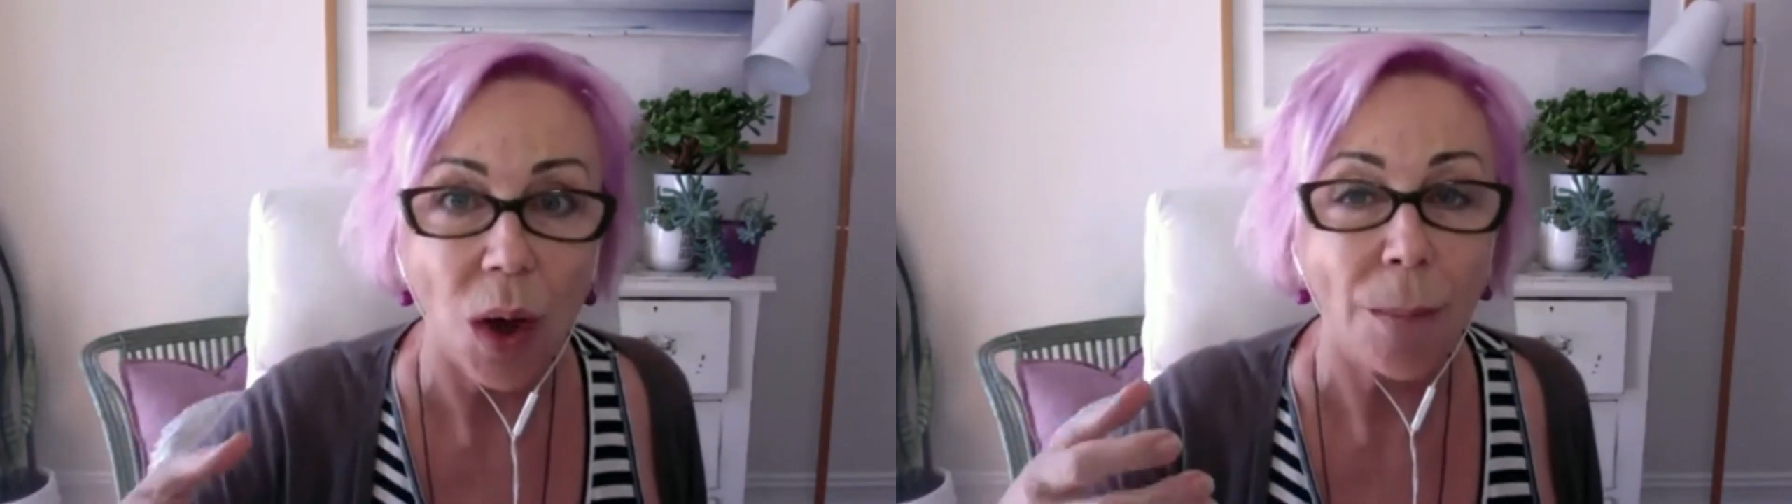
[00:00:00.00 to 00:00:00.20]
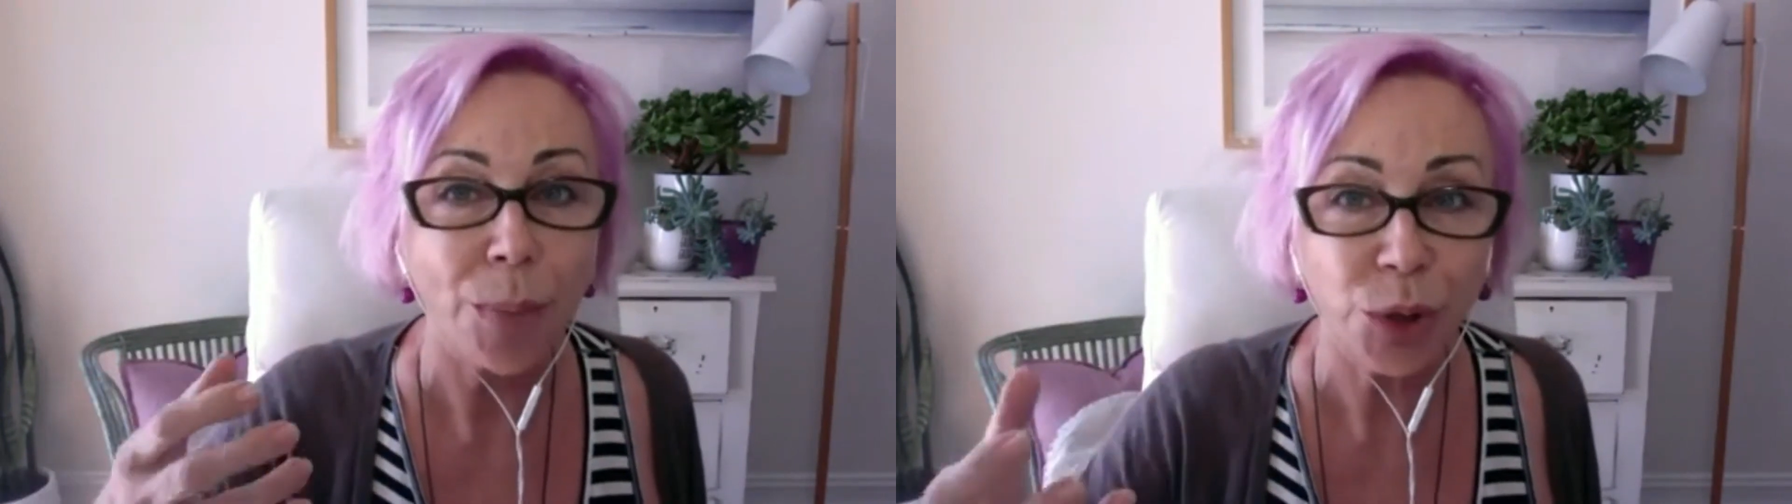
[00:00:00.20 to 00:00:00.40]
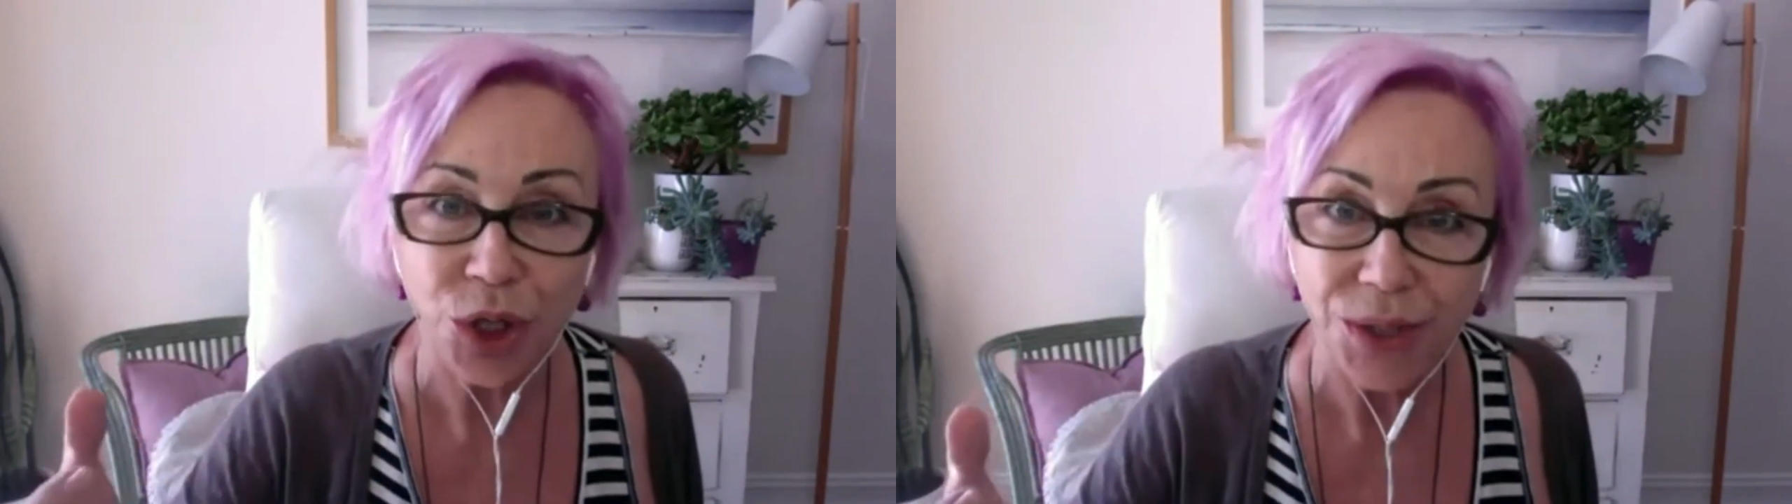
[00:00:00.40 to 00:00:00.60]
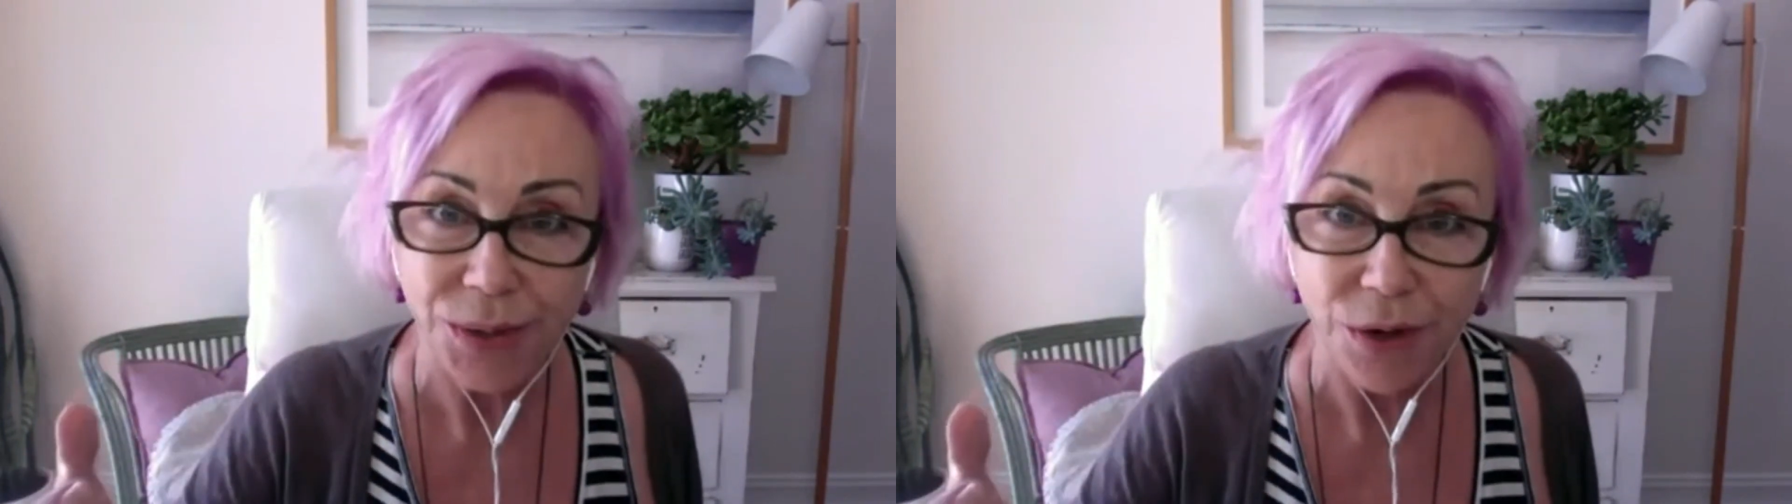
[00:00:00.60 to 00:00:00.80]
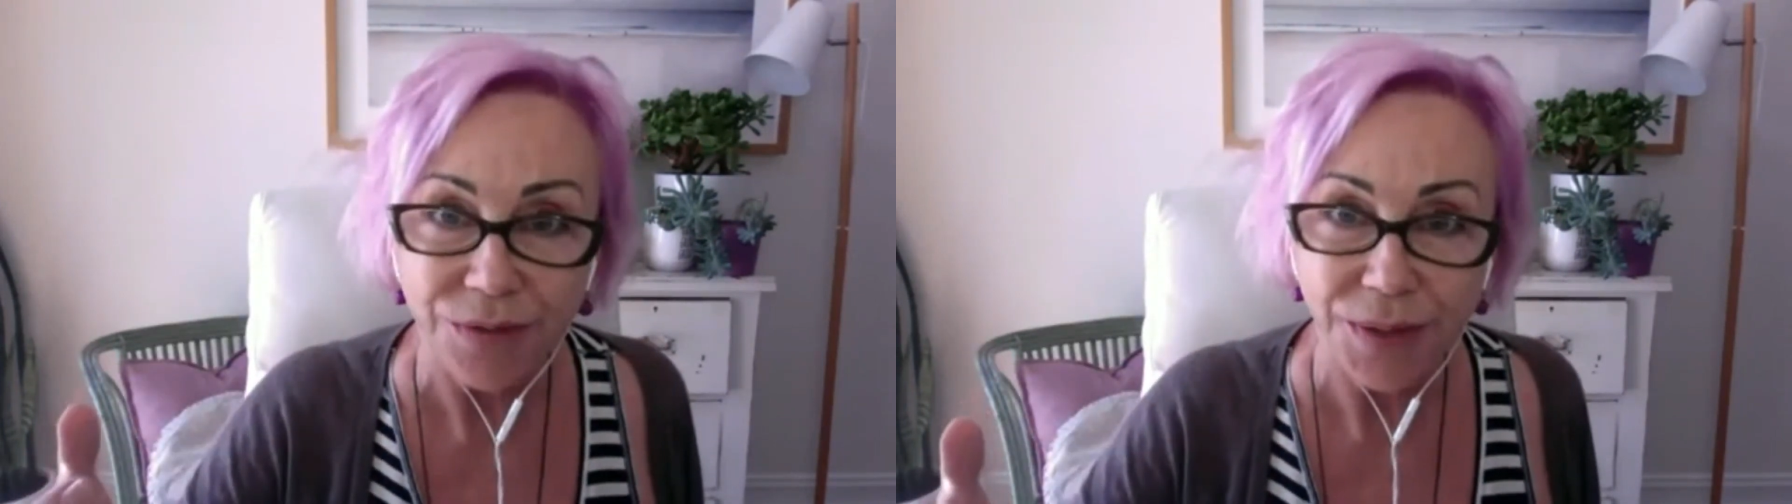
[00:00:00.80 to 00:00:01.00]
Put your
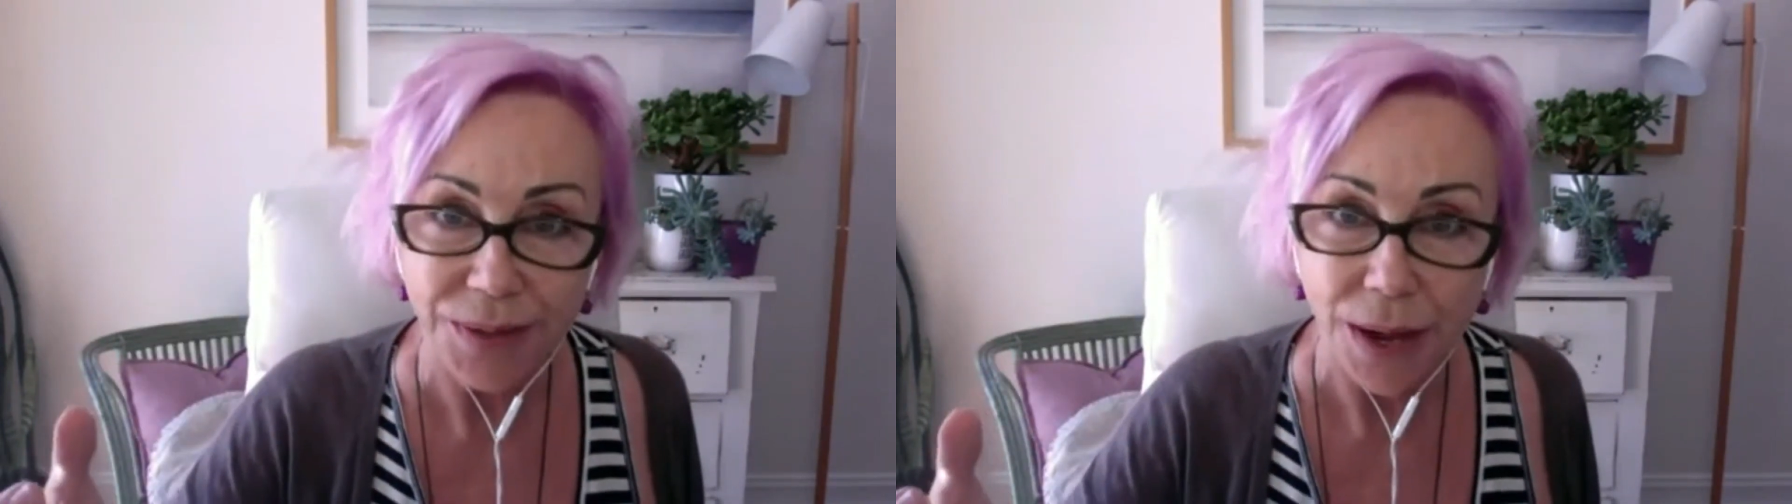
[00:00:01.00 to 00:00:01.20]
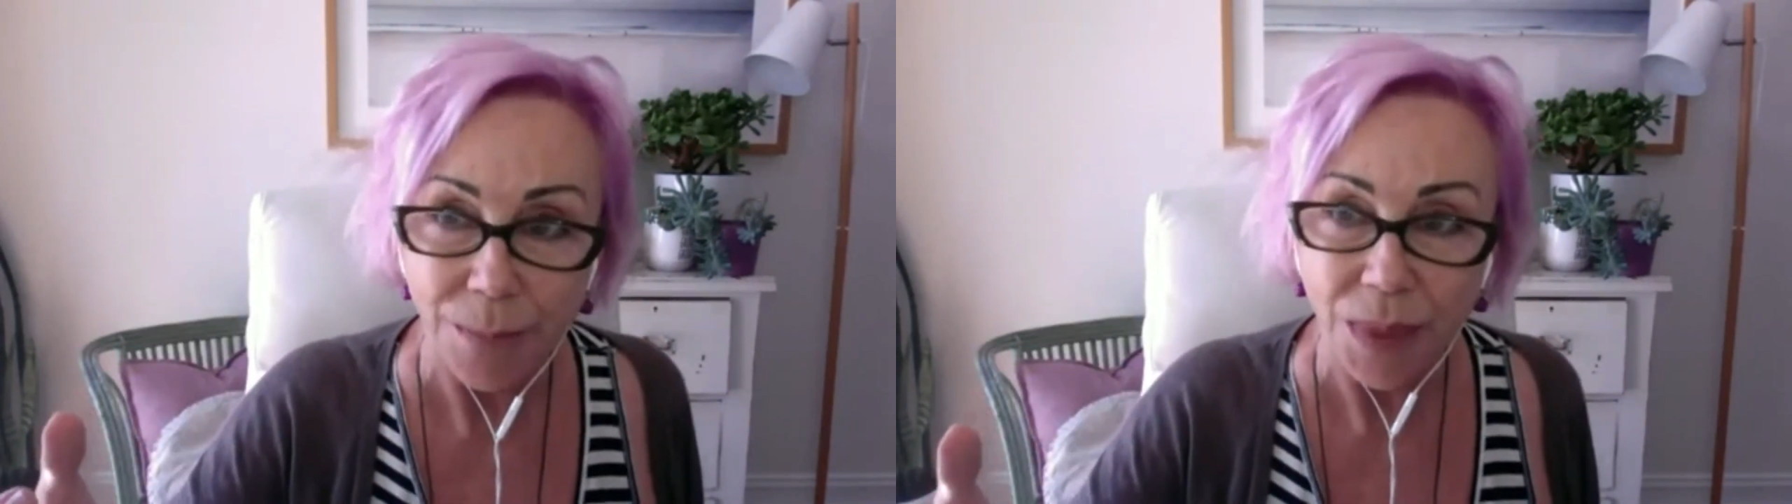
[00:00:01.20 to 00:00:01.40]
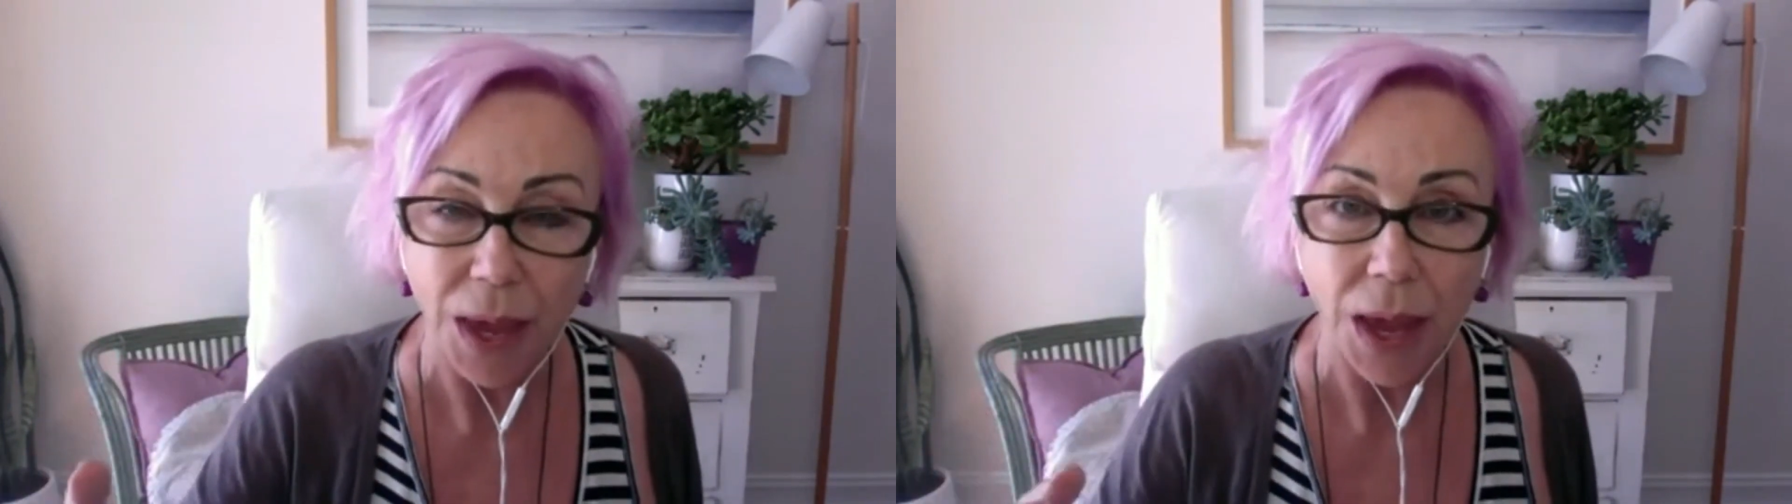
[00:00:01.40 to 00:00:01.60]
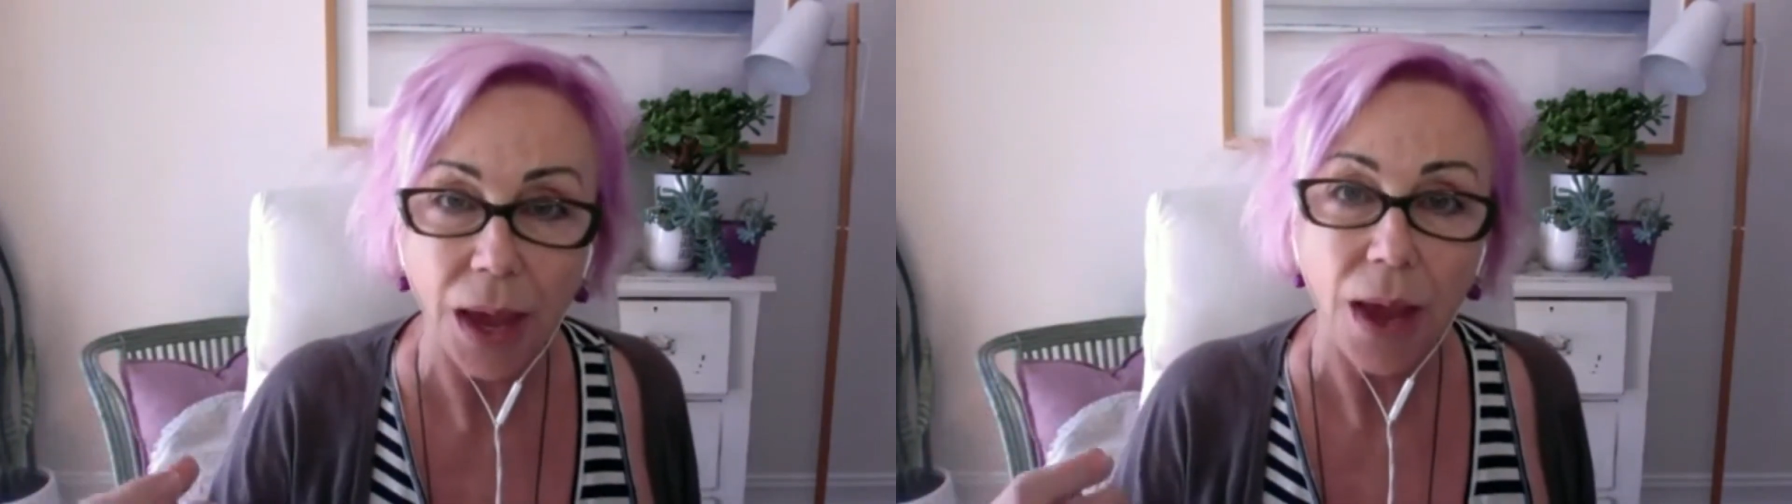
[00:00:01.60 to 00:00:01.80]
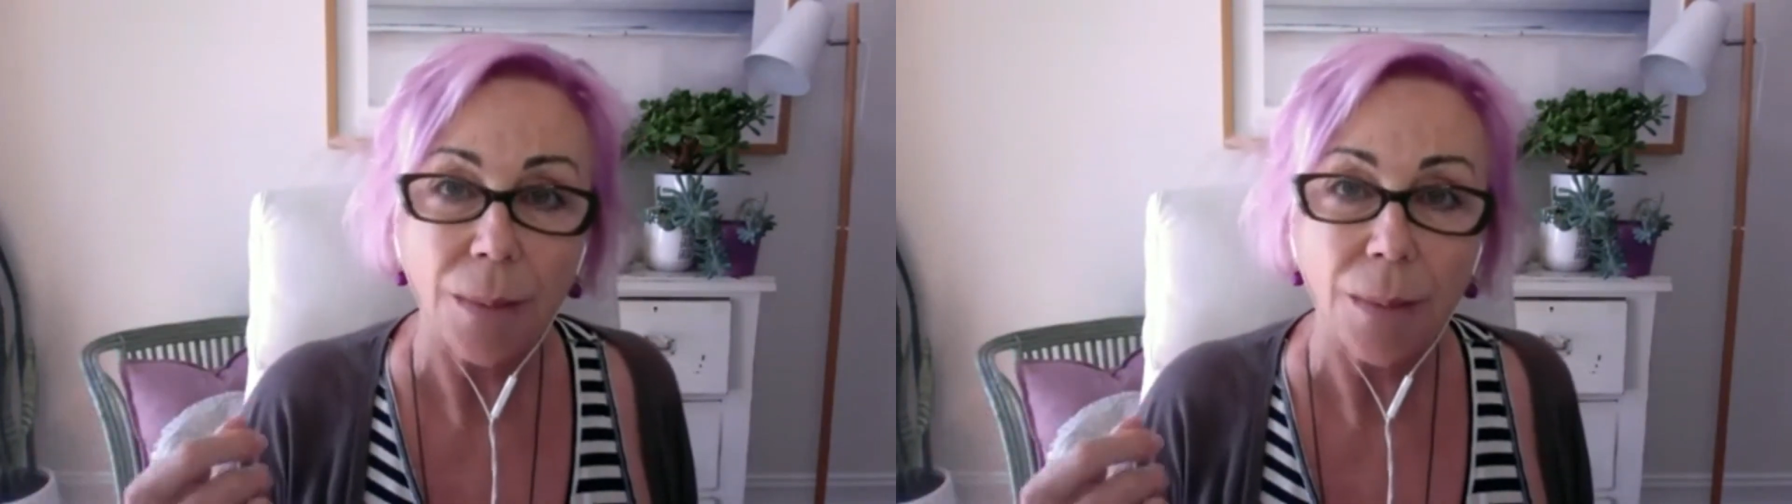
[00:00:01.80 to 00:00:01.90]
selfies up there.